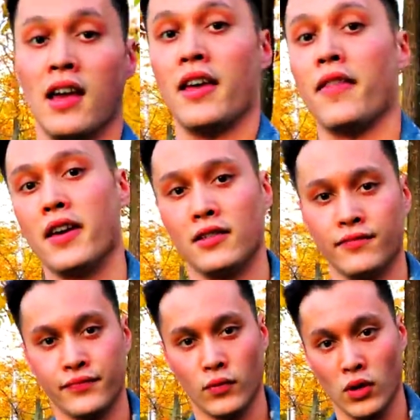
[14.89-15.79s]
And then
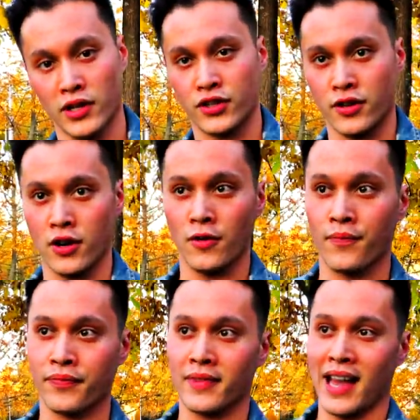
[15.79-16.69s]
we'll let you know
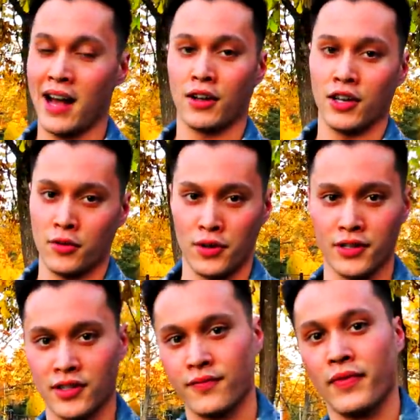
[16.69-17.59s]
how good it
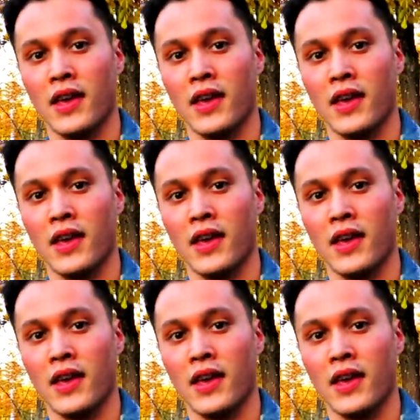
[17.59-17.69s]
was.